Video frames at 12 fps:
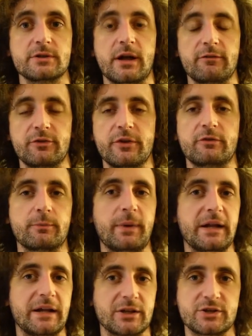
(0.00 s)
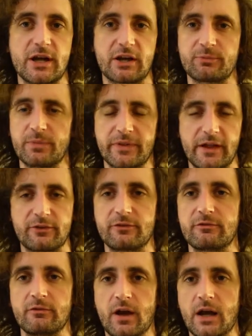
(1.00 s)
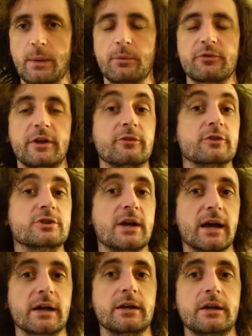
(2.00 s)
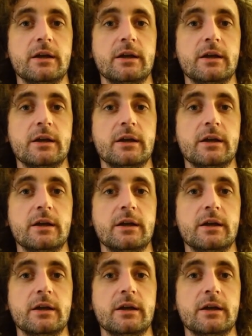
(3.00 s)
Obviously, you have to pay to get checks, but that's a couple cents a check.